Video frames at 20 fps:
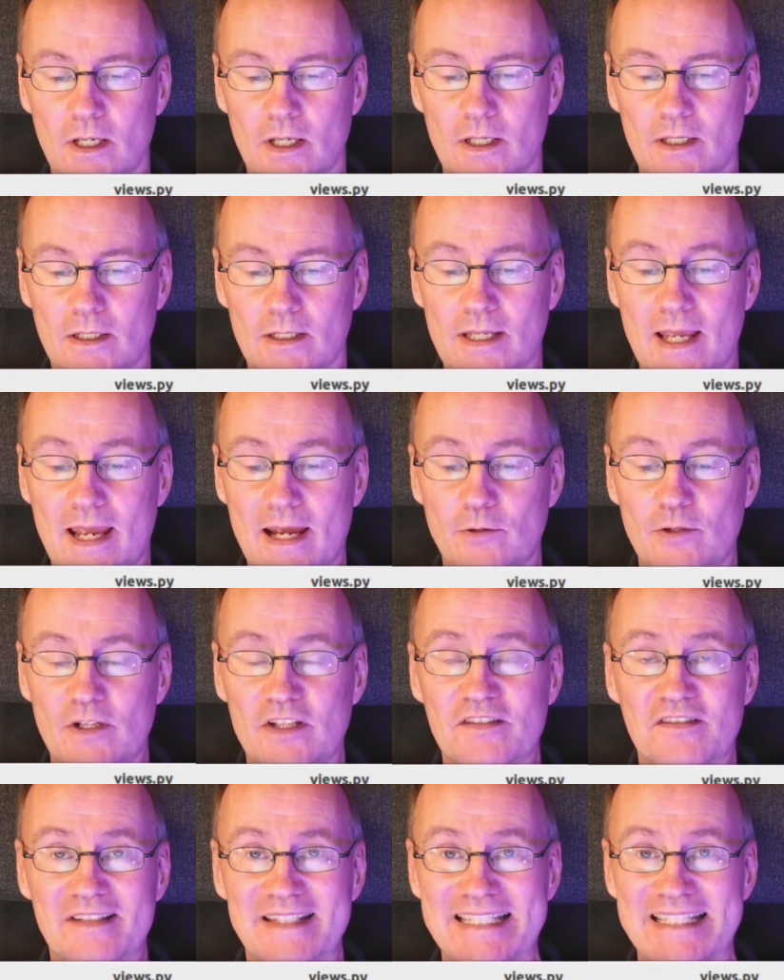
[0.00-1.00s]
carries
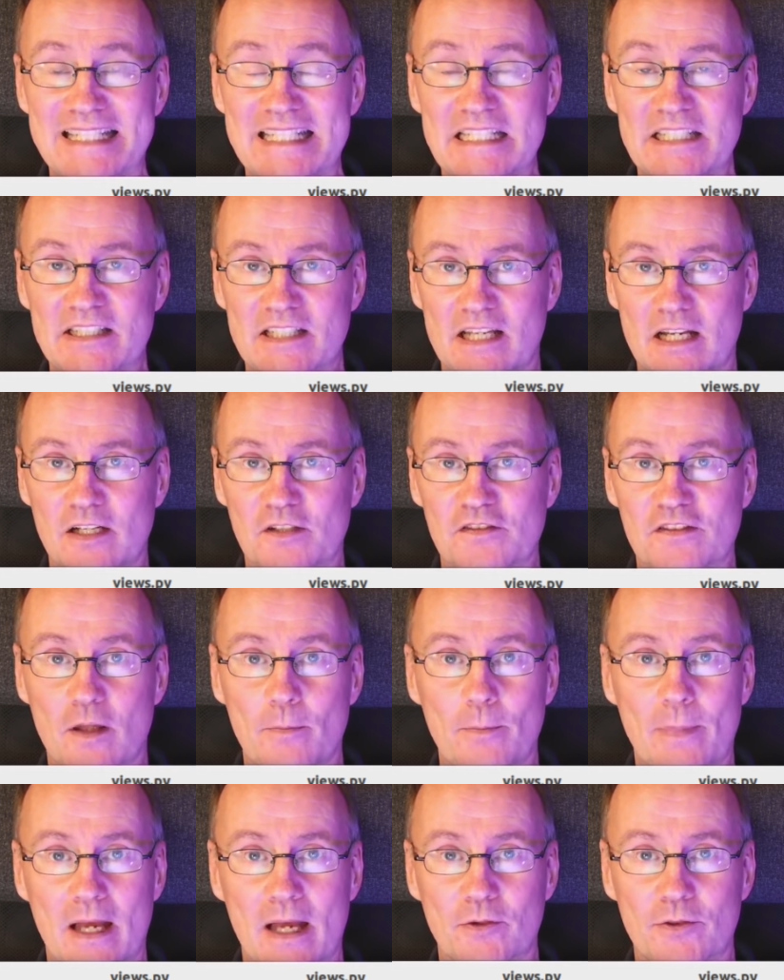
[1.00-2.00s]
details
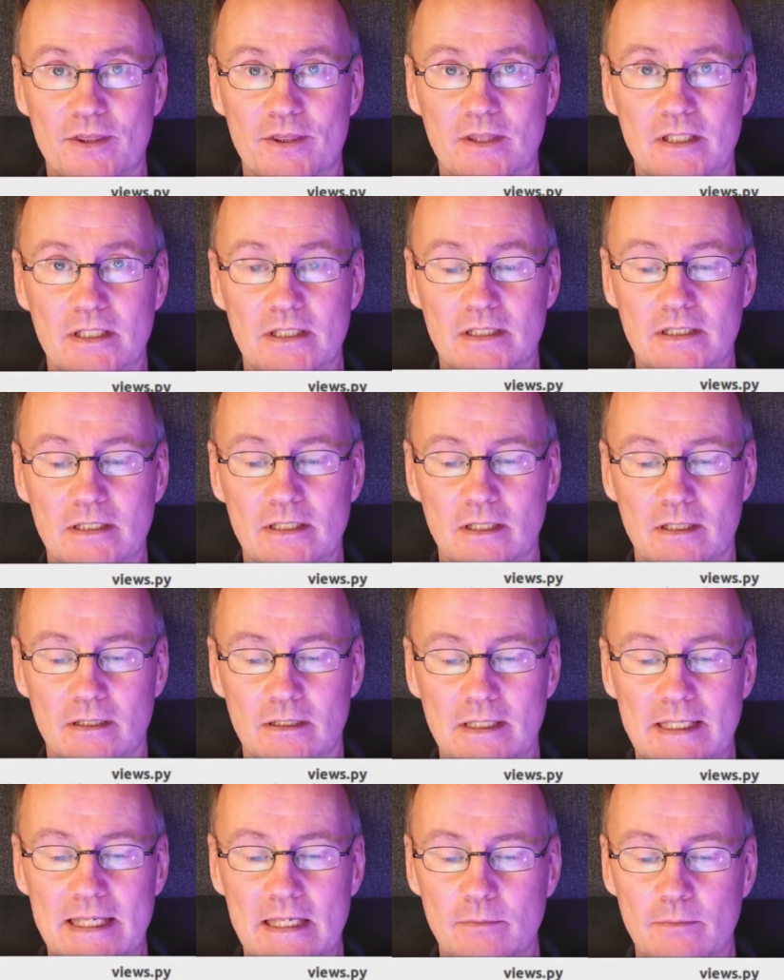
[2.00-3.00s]
about the
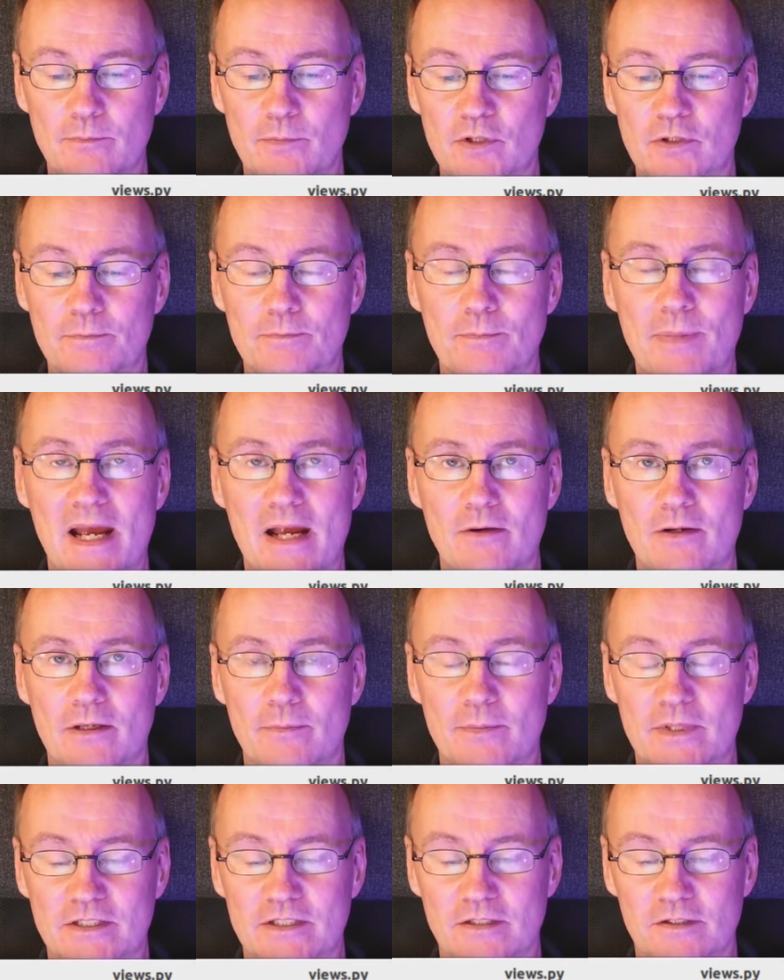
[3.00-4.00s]
input
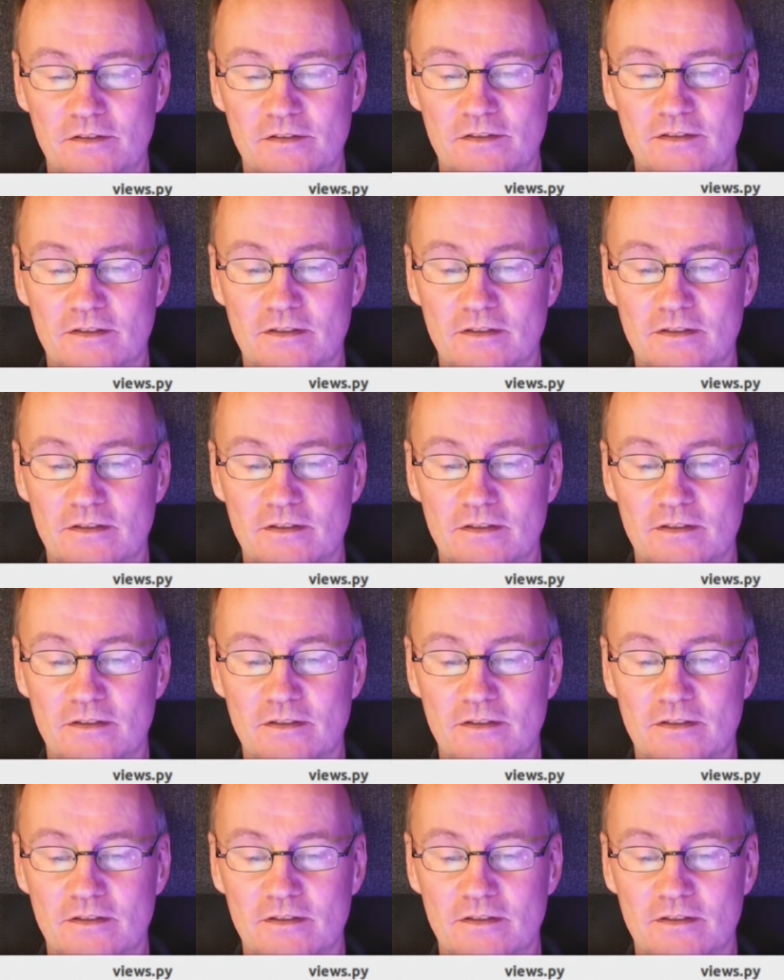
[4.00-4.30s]
parameters